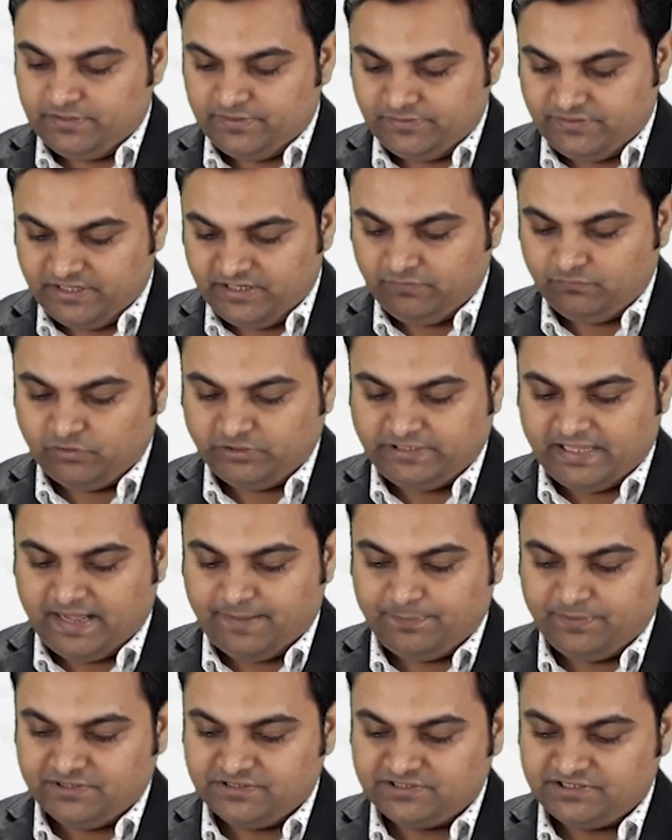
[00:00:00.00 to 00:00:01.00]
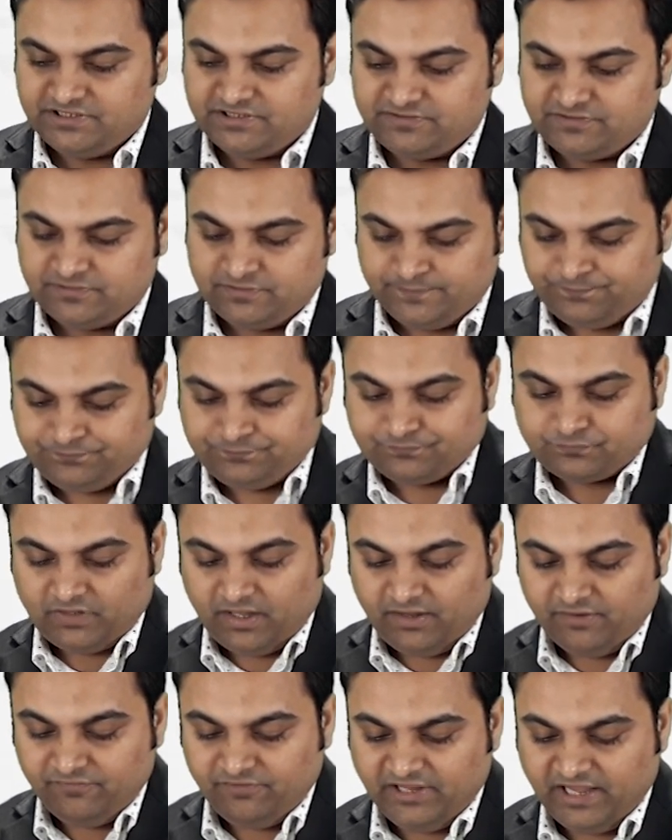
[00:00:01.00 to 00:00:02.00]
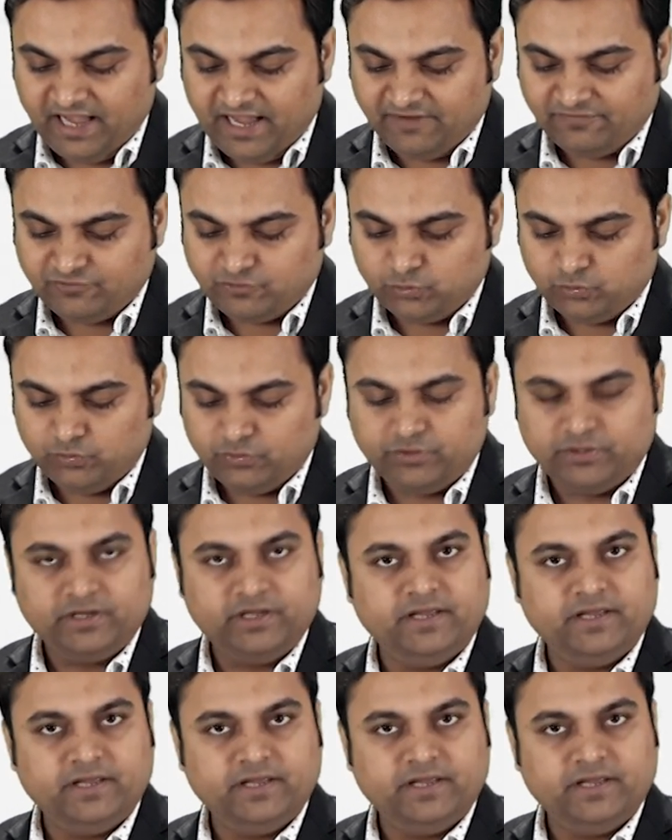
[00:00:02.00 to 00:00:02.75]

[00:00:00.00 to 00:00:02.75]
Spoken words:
then what happens is we have to,